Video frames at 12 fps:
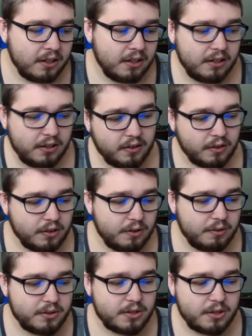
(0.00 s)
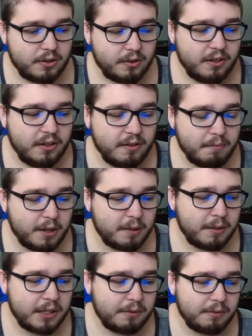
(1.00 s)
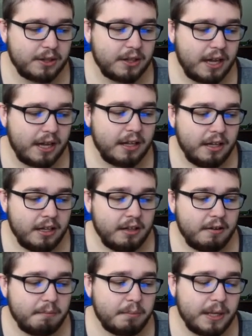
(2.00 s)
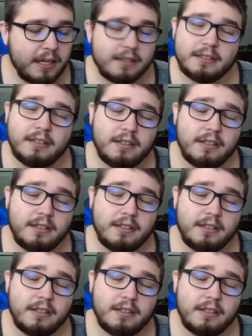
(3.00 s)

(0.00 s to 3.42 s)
you would still make money with that. But